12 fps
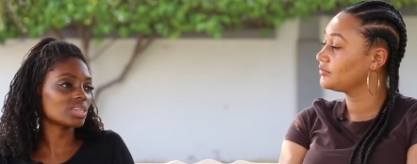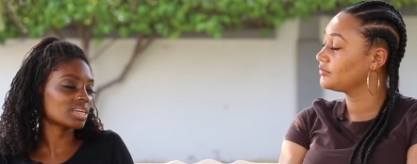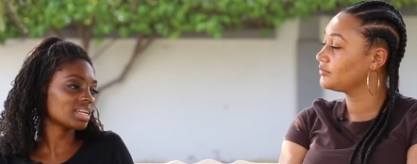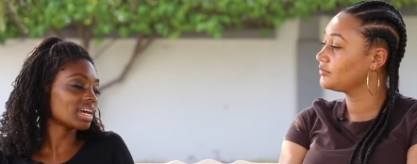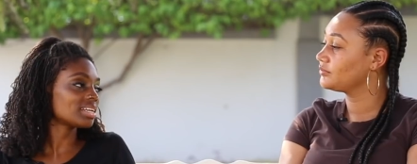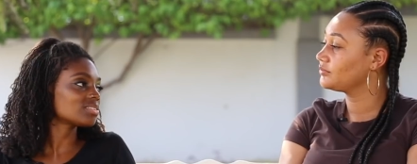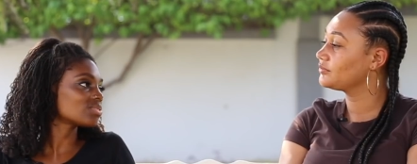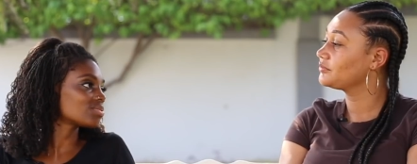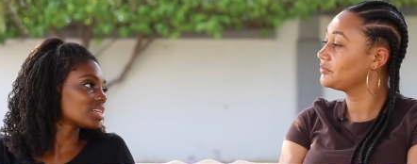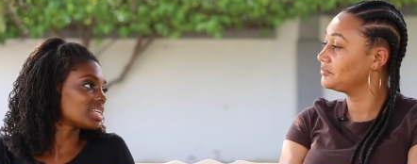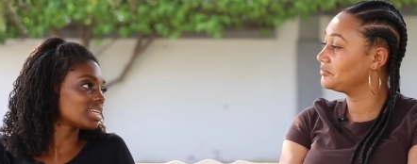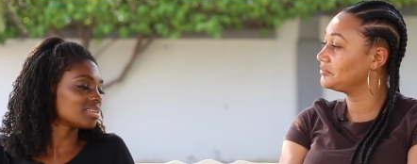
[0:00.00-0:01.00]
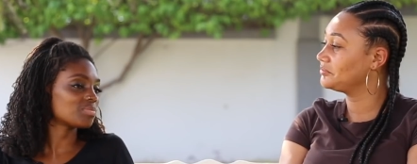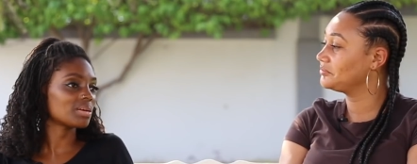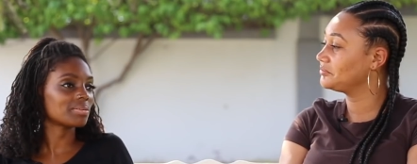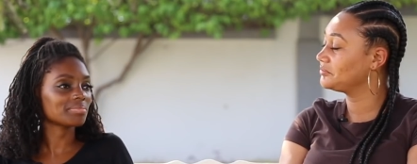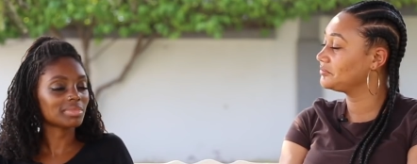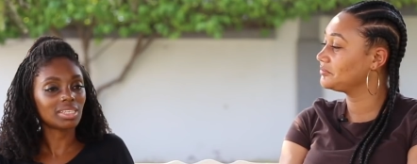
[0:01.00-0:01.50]
Speaker 1: you can handle really, mm. but
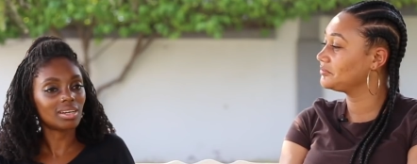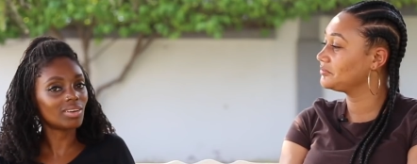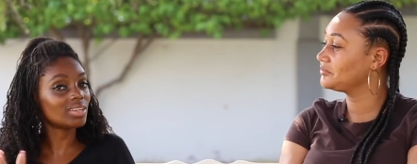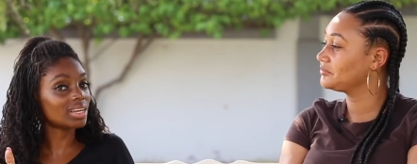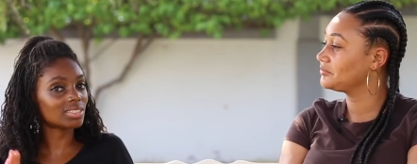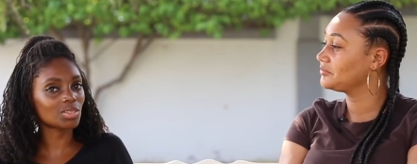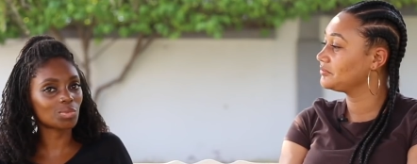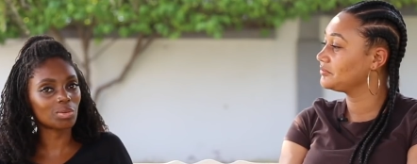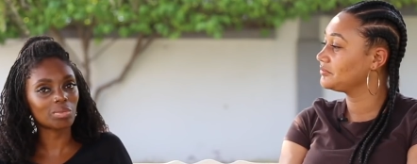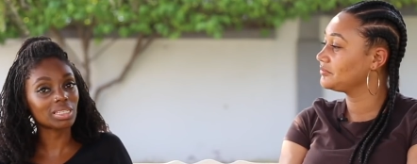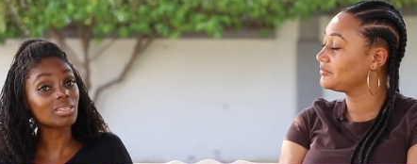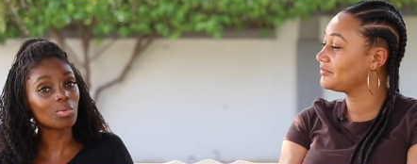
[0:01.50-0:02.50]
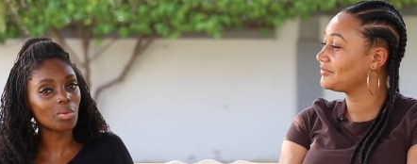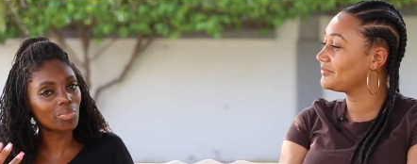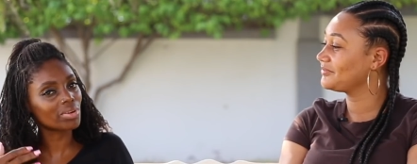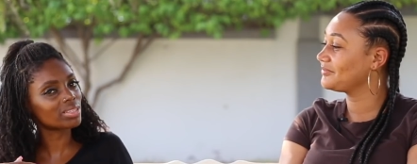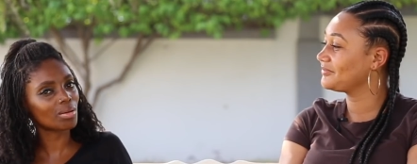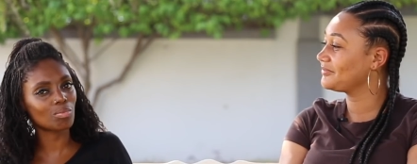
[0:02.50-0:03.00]
online shopping, man. Someone
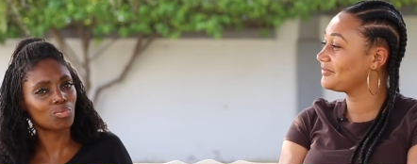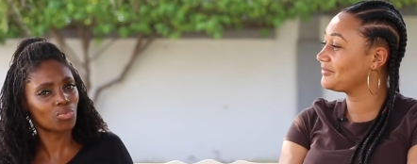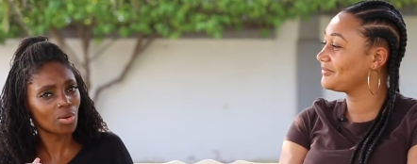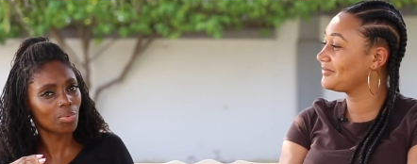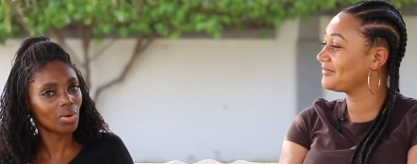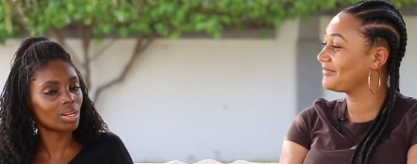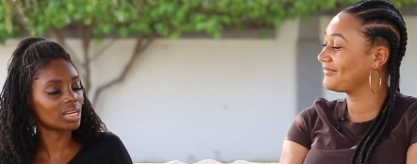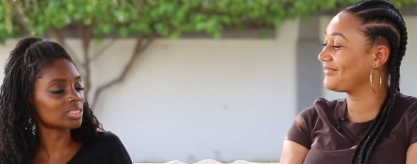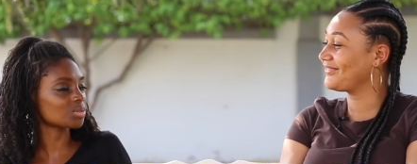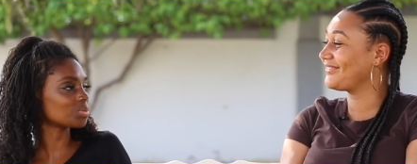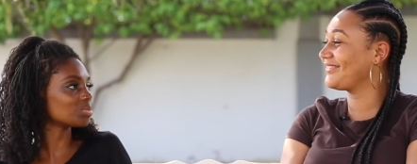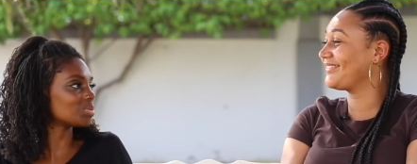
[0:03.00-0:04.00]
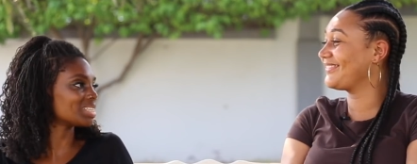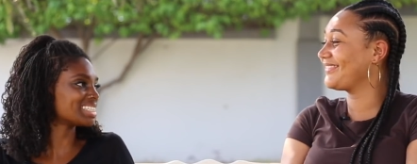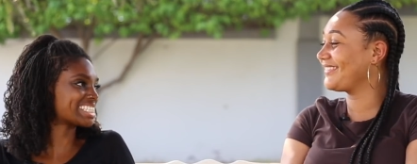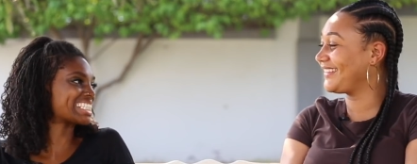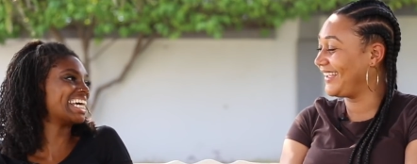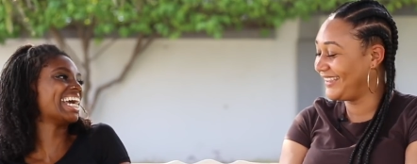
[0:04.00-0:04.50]
bring some proper online shopping, please.
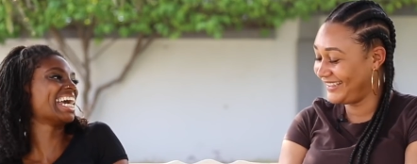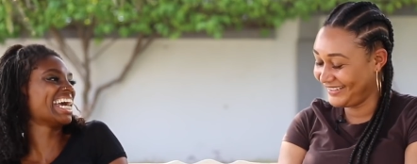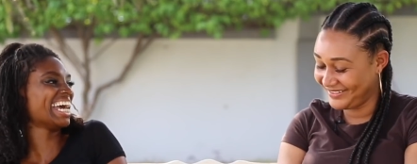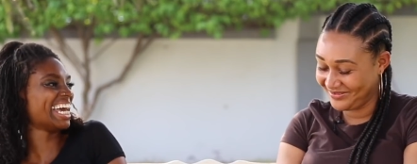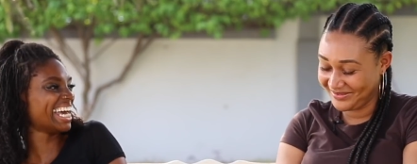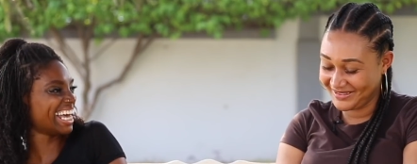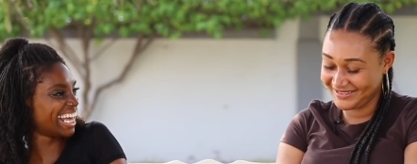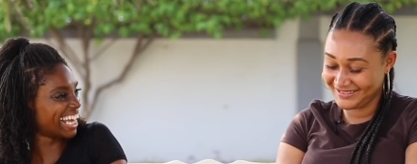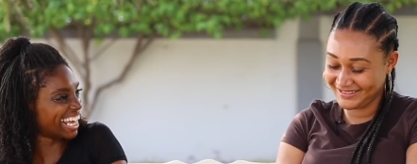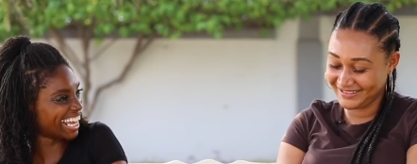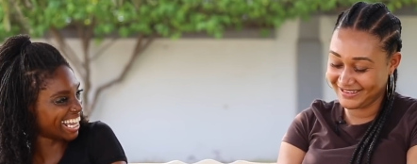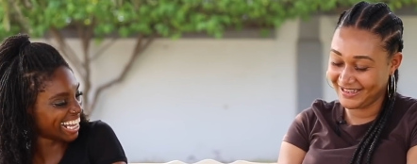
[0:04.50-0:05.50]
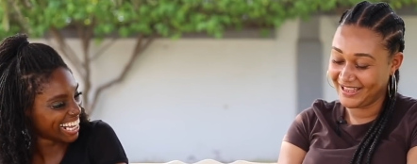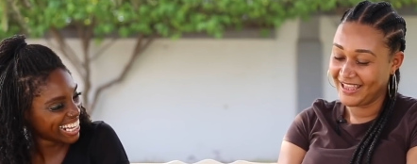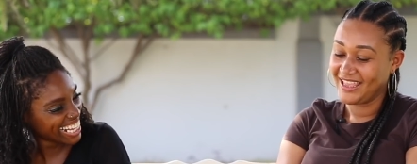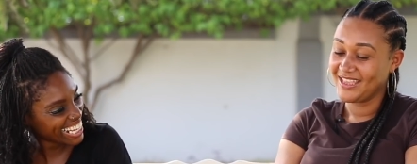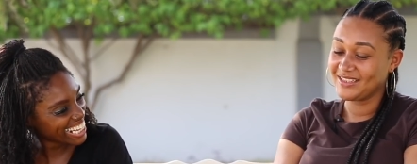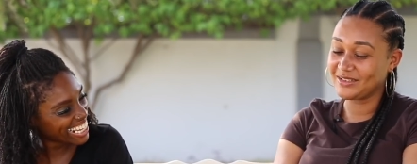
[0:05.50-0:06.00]
I can imagine.
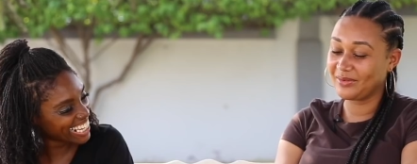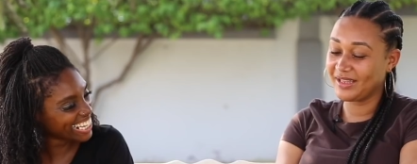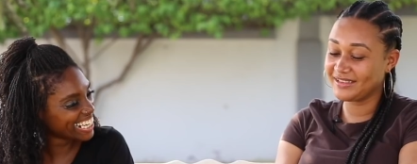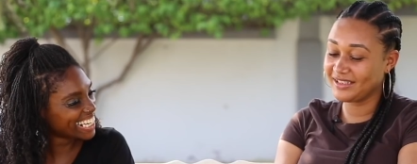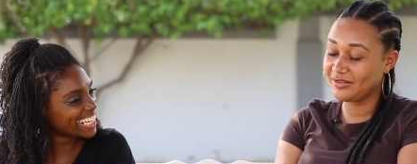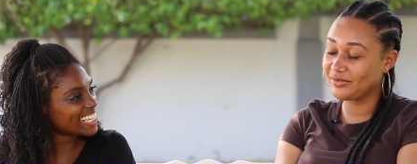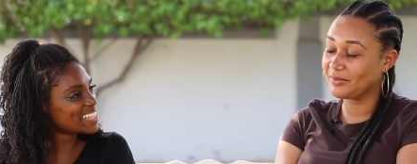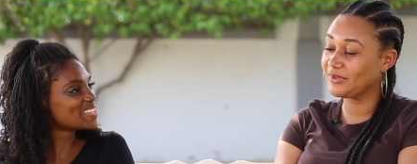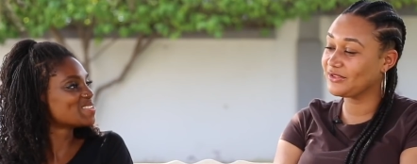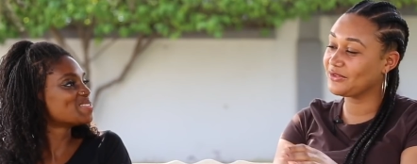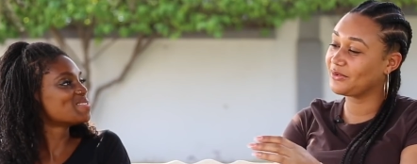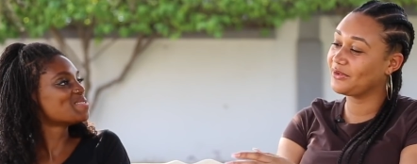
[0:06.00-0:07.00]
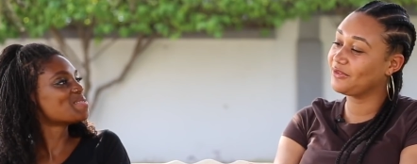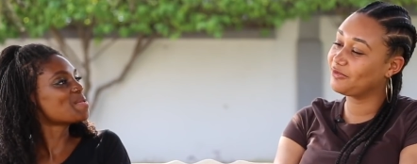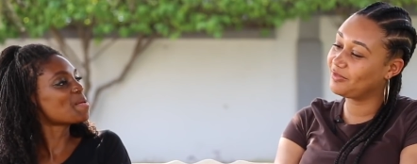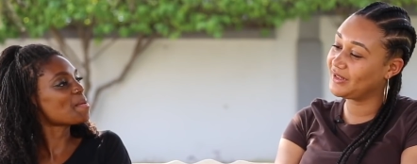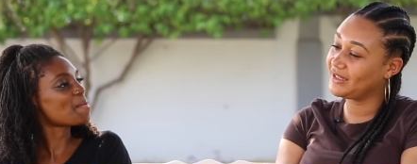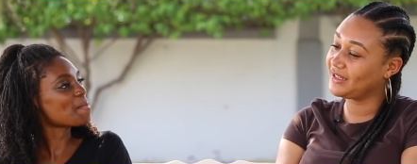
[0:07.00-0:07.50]
Speaker 2: So I take from your story, you've
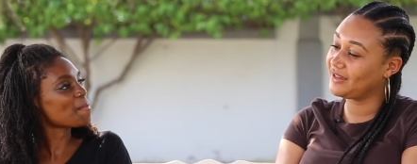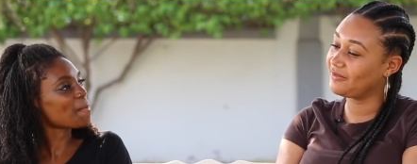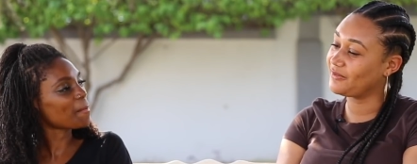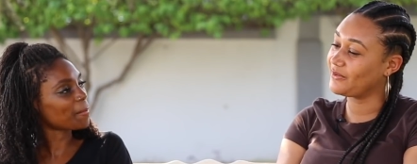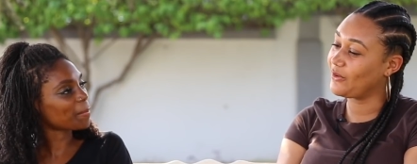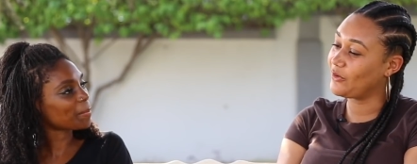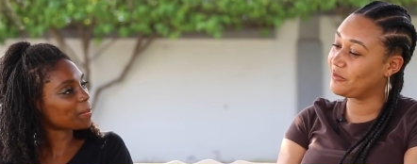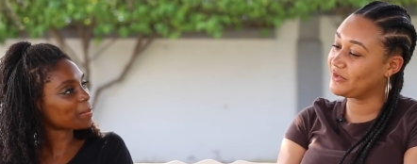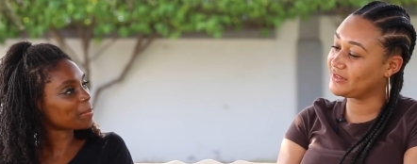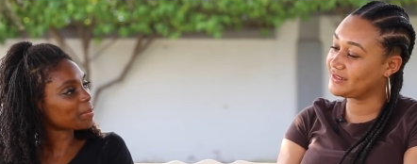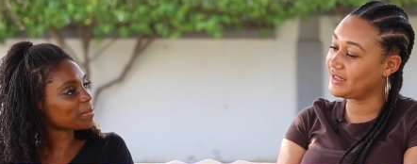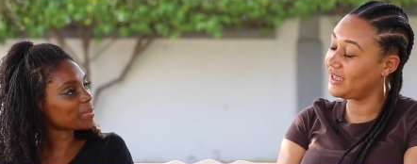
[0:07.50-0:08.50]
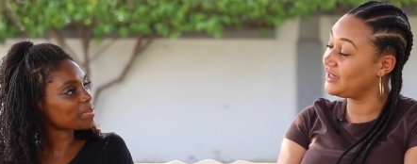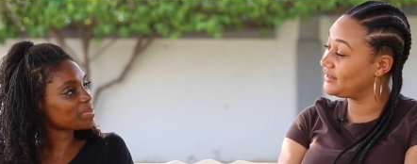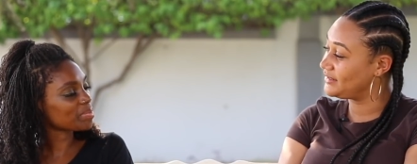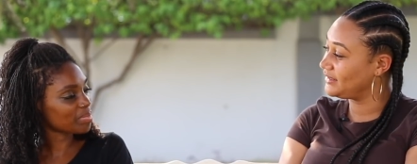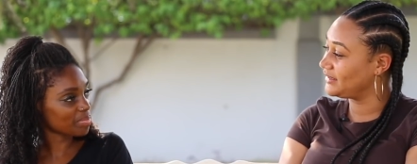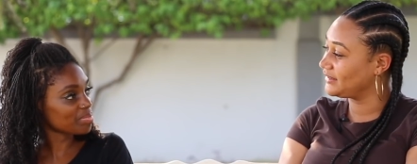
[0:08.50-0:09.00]
been here for almost eight
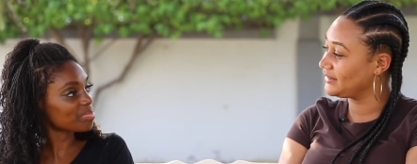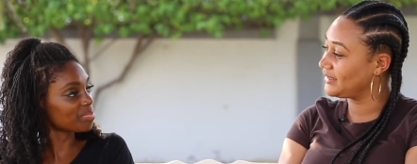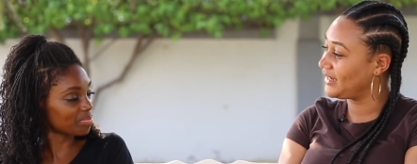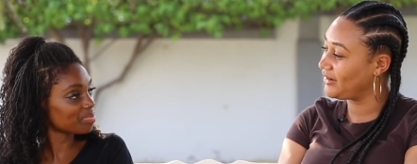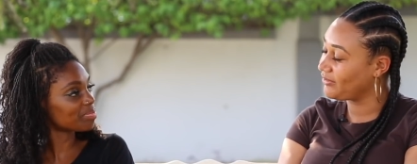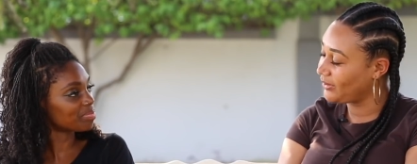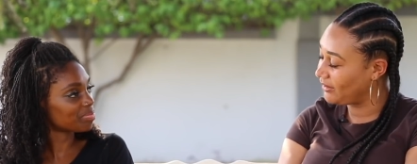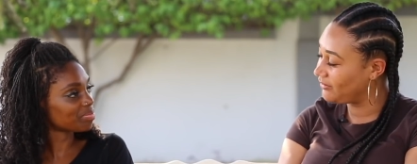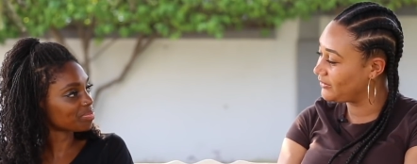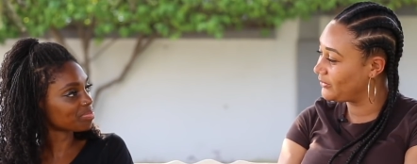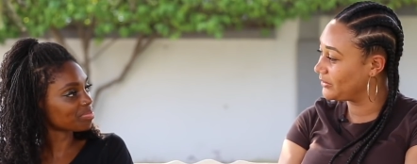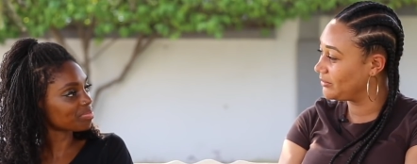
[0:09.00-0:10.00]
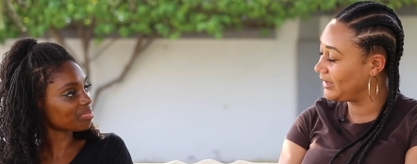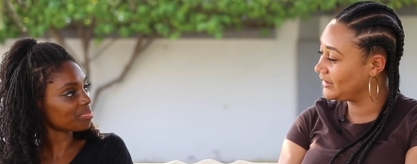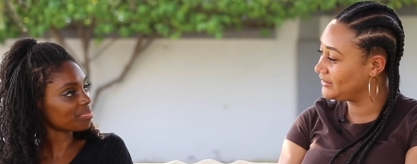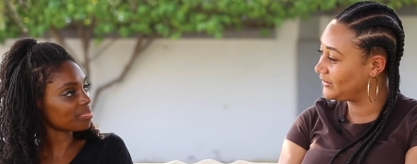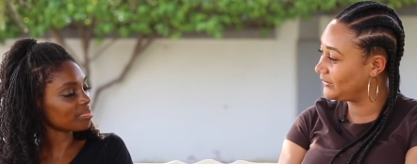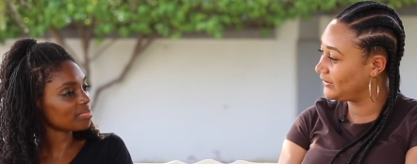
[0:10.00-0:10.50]
years. Mm-hmm. Have you ever gone back
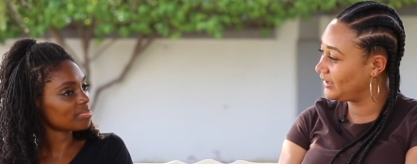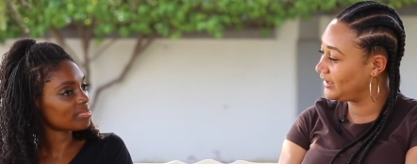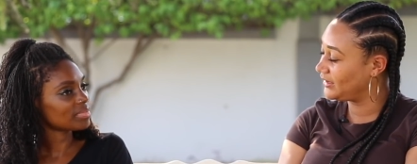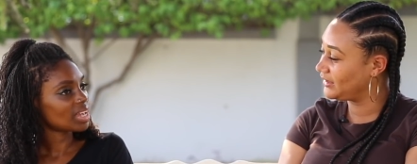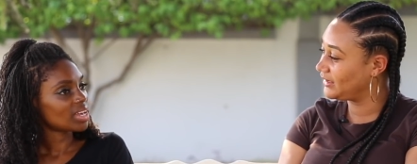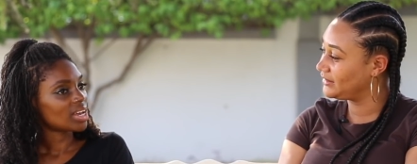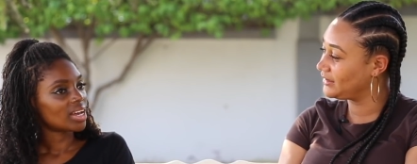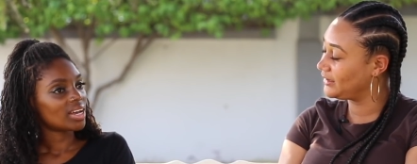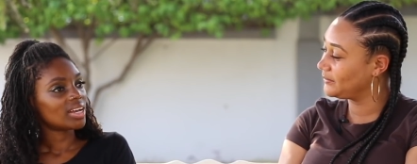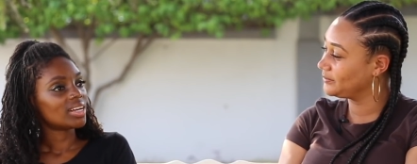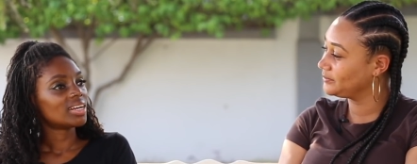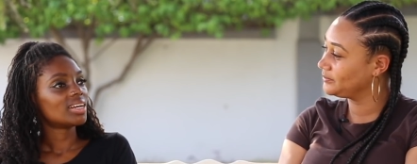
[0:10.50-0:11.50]
to U K in that time?